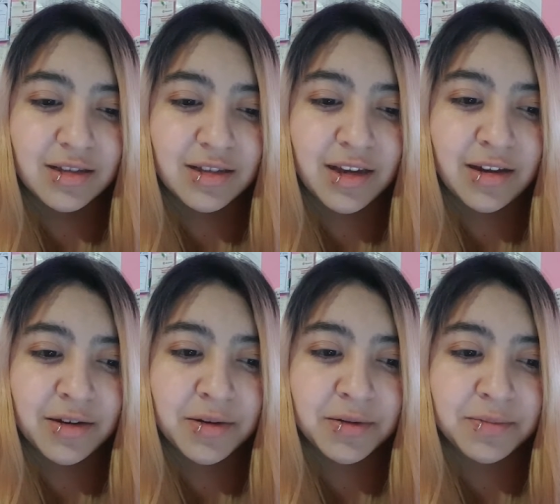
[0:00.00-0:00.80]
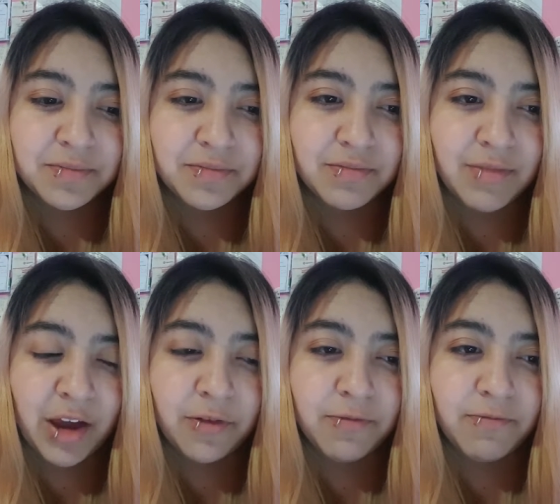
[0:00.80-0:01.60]
then
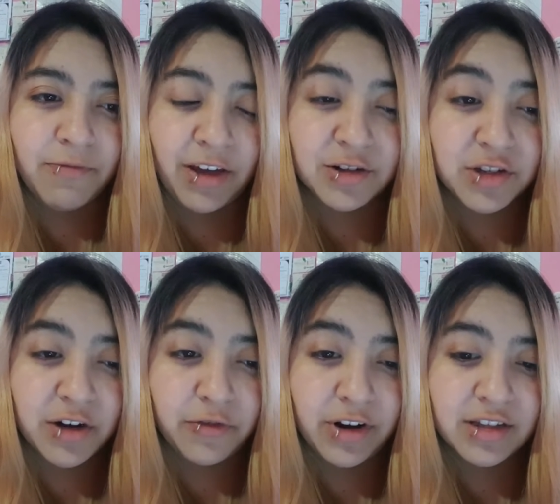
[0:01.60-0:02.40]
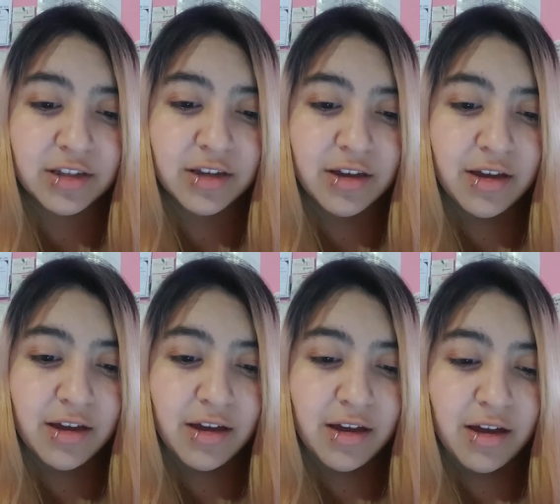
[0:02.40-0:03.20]
my father's girlfriend
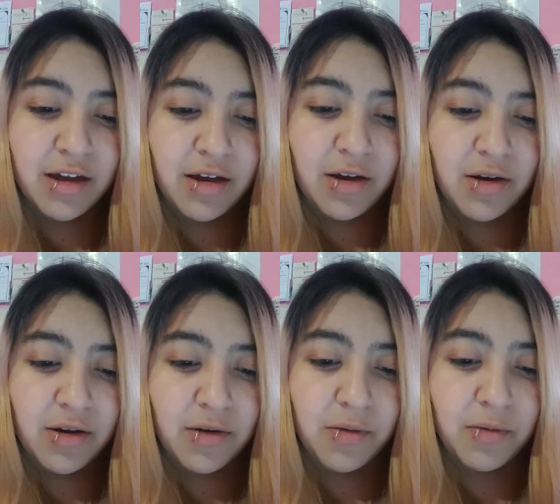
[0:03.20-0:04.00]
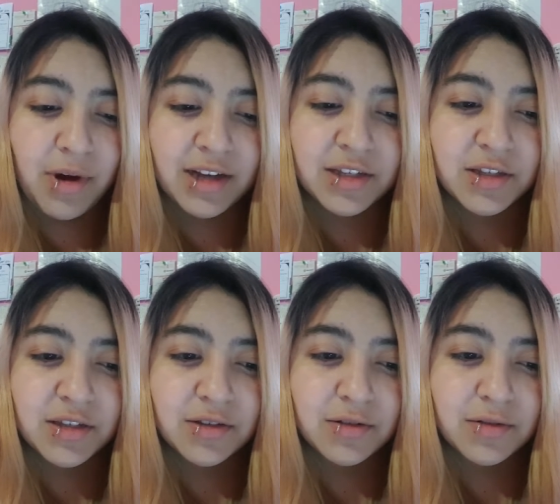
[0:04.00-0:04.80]

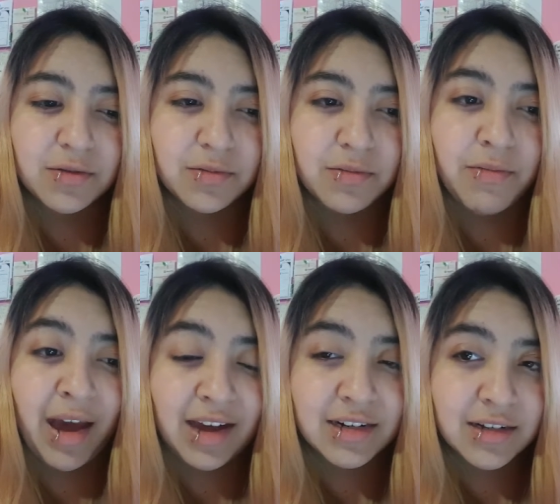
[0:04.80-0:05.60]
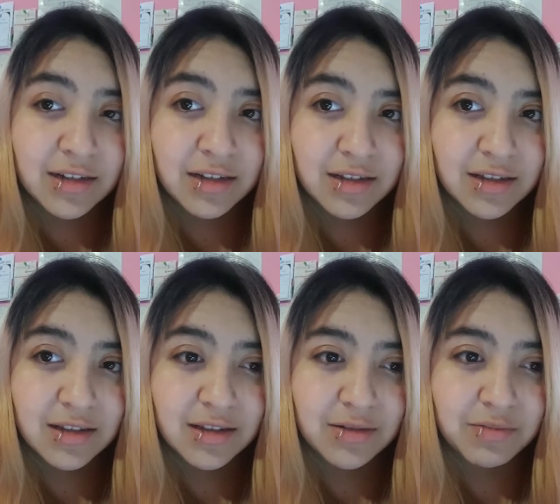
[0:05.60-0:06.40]
was mad
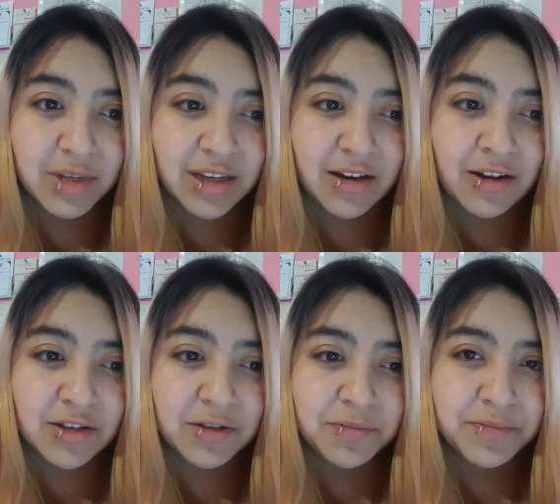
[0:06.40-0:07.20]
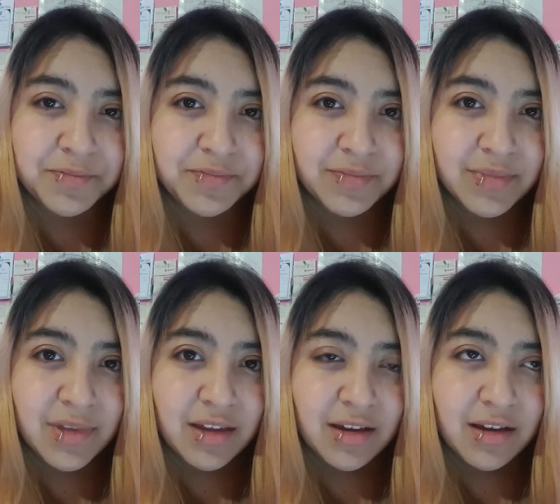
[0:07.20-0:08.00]
because
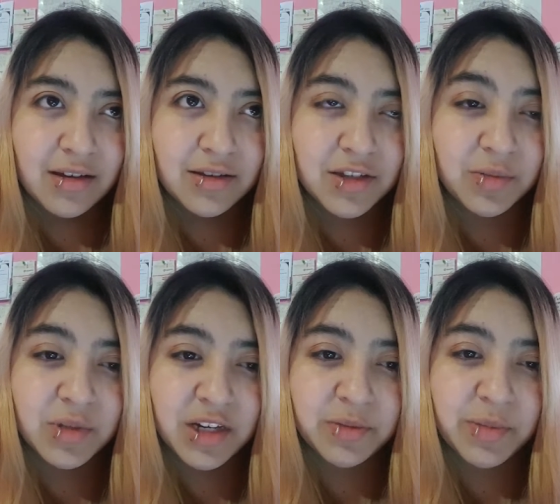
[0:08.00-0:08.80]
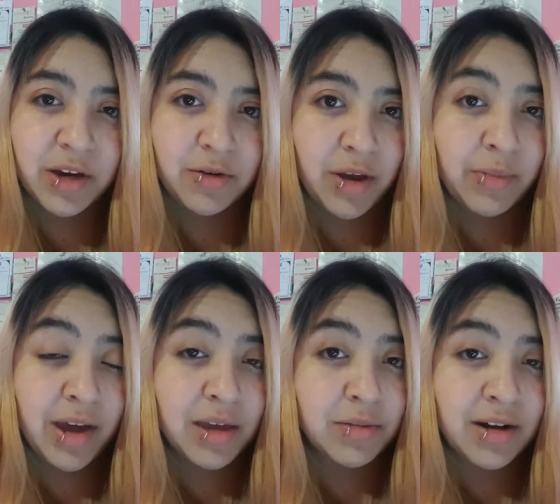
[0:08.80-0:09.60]
sometimes my grandma
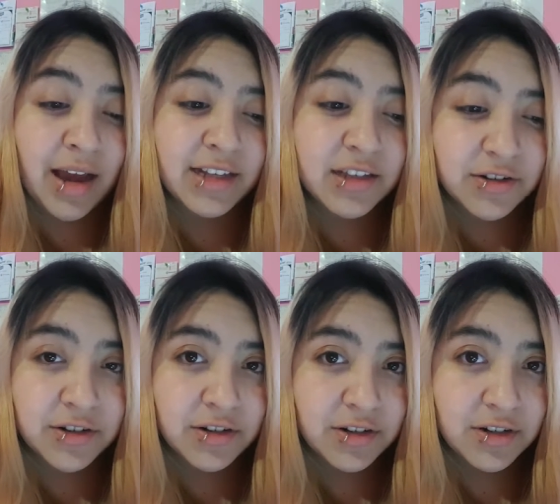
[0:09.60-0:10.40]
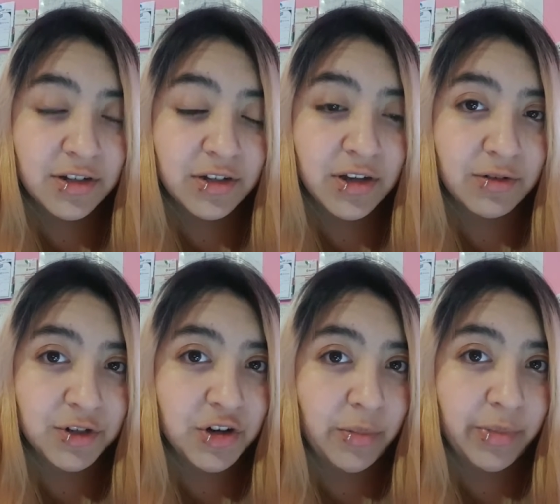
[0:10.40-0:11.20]
even asked her to go
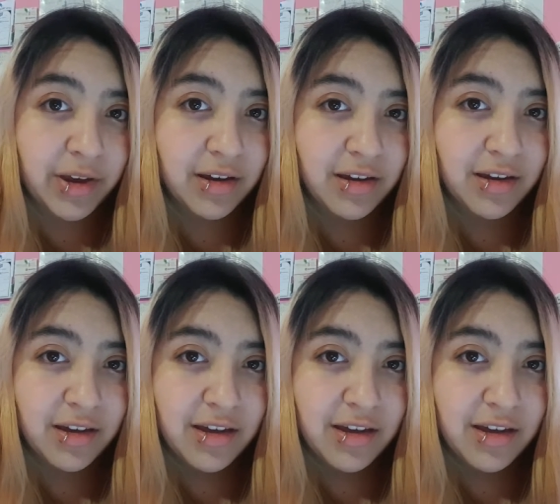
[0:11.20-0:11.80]
shopping